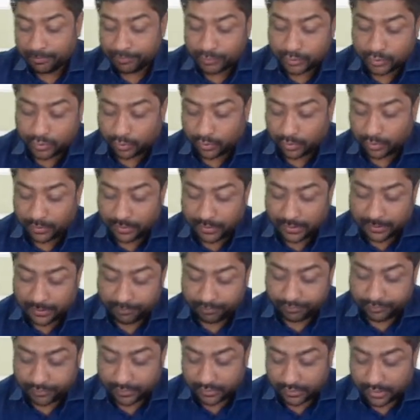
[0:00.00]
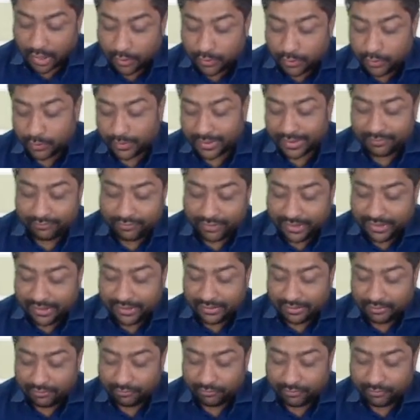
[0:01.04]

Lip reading: So now you can very